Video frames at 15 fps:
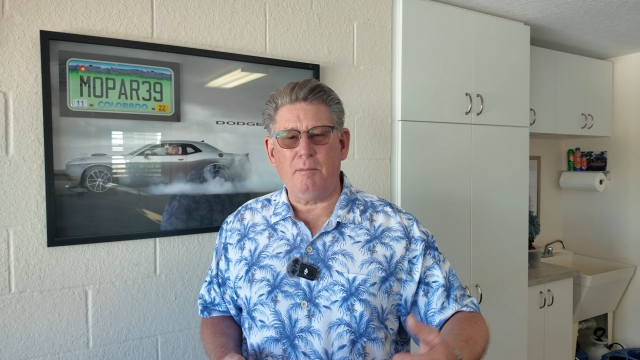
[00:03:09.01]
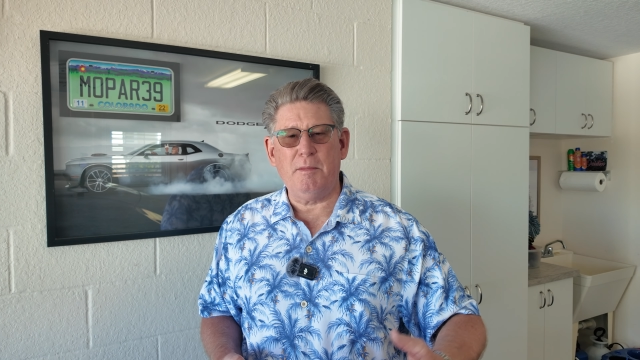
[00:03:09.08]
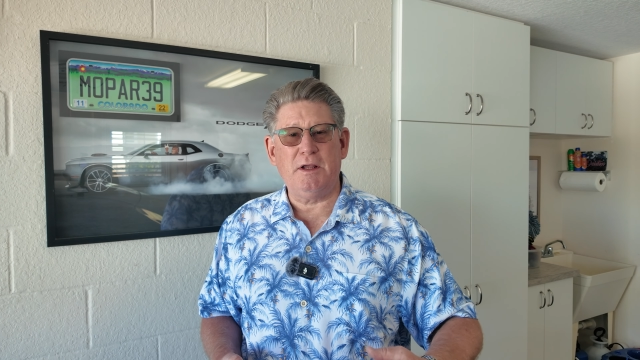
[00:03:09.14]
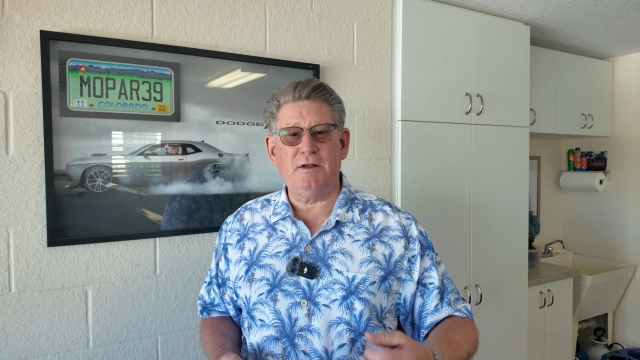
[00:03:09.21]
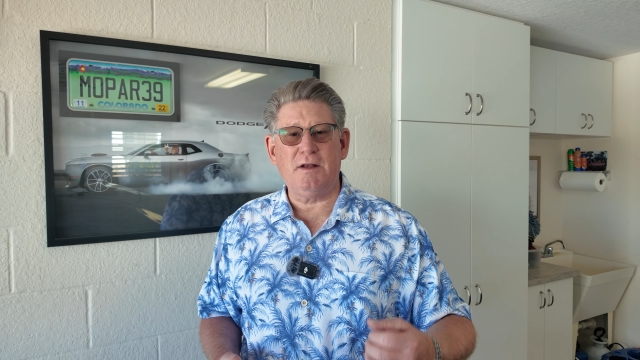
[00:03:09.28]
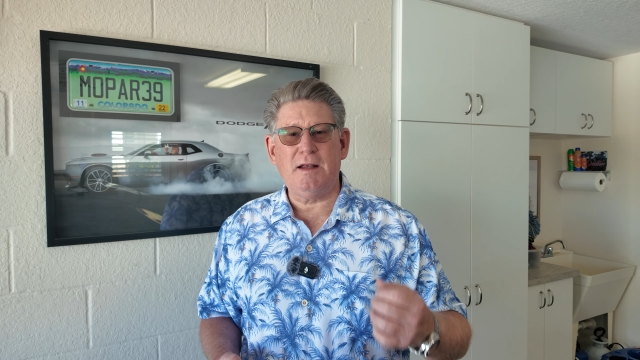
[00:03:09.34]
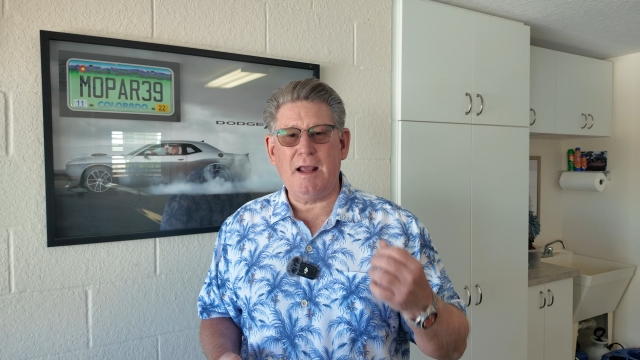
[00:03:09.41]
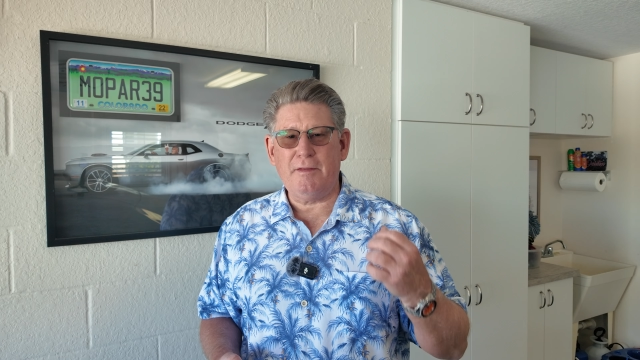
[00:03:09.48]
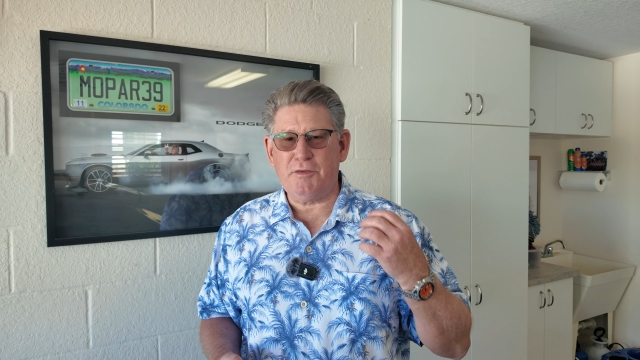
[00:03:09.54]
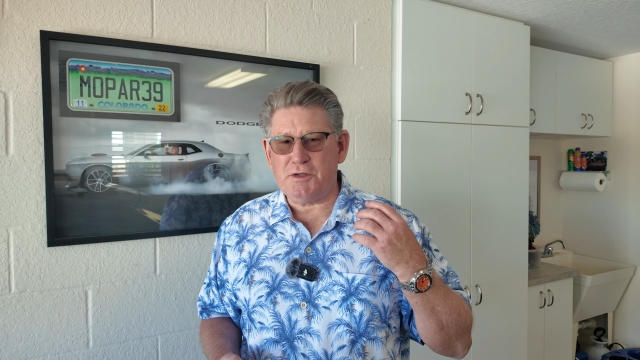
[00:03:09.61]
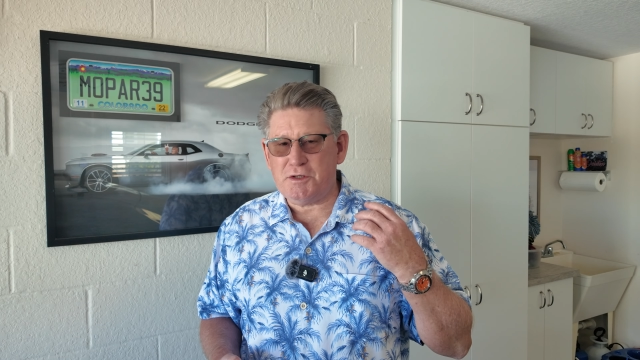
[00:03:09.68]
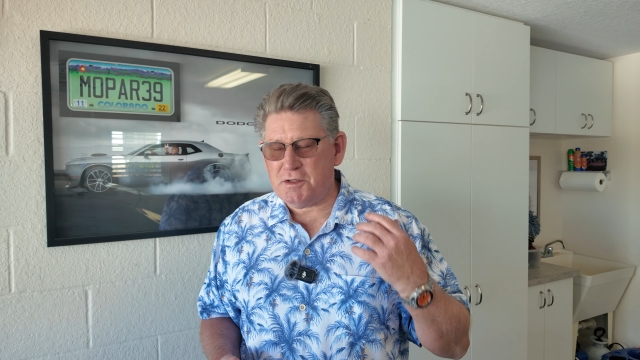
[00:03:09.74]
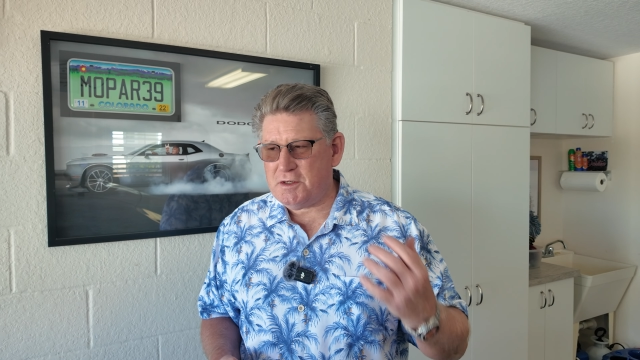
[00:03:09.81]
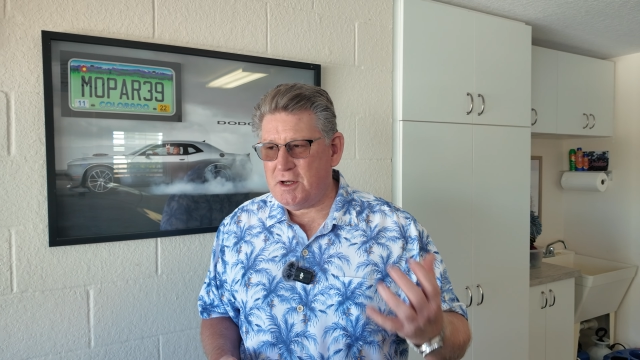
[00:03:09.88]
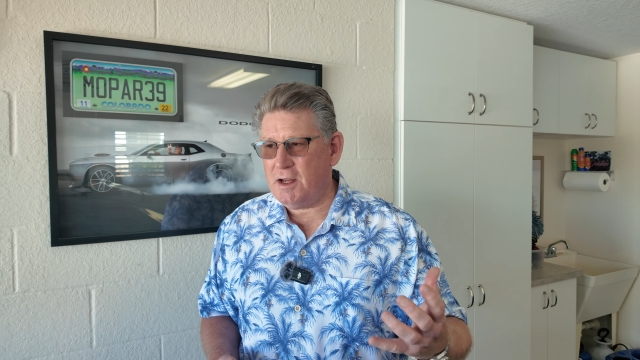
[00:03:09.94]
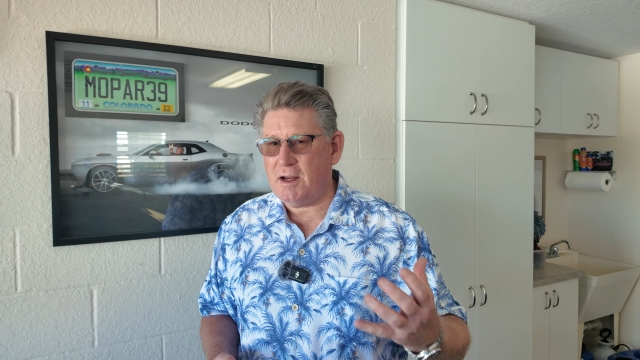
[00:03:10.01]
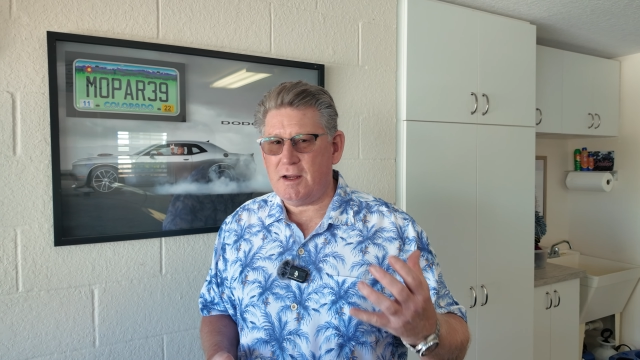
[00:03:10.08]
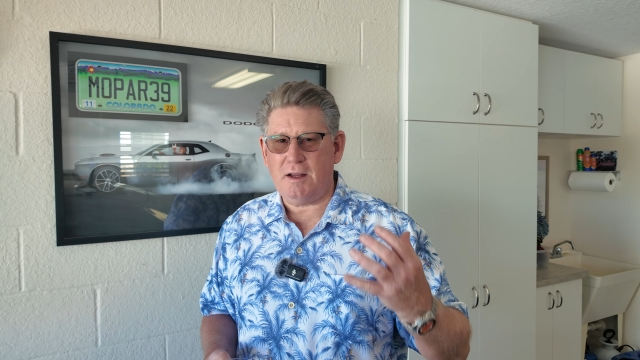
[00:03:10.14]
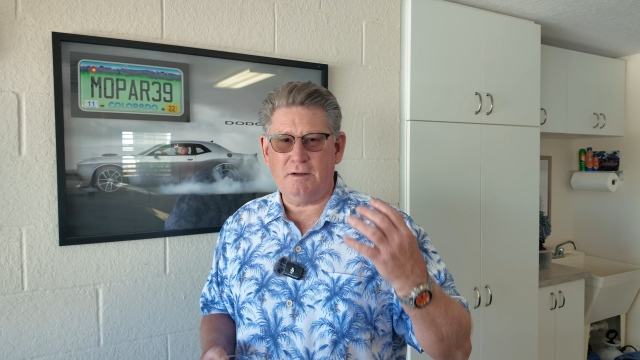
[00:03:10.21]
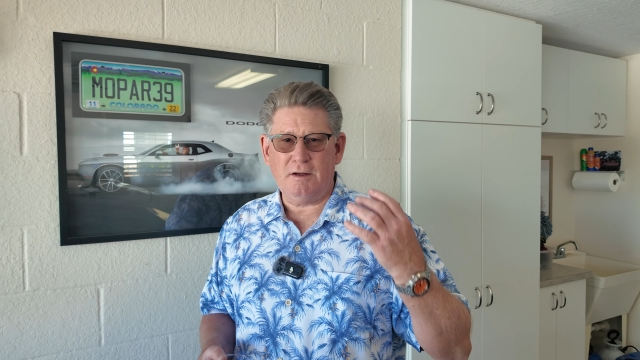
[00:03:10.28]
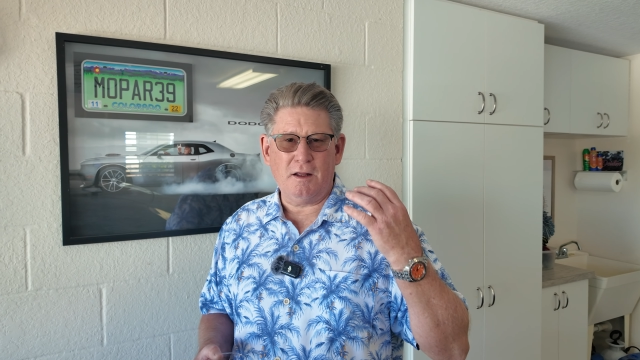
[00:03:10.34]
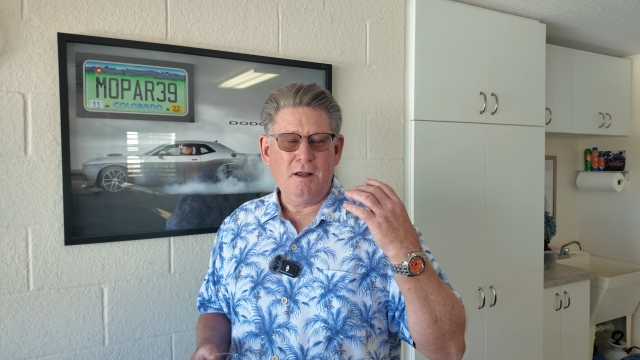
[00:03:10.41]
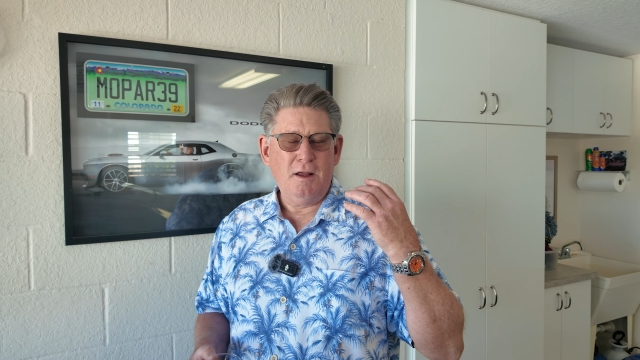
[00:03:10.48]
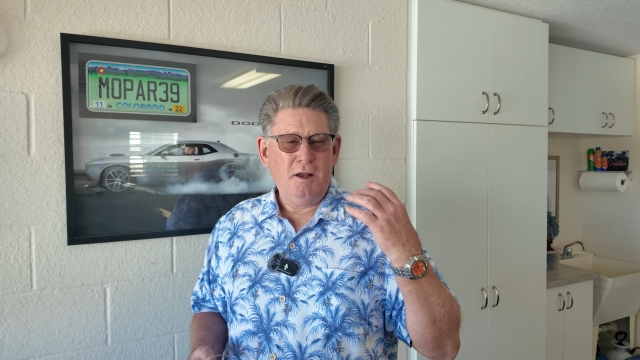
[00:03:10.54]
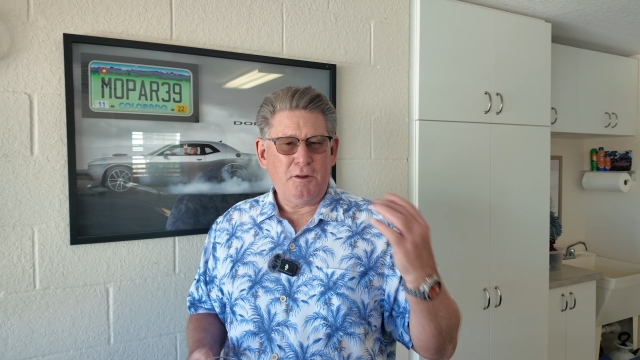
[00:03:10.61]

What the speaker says: Because it had the stick and the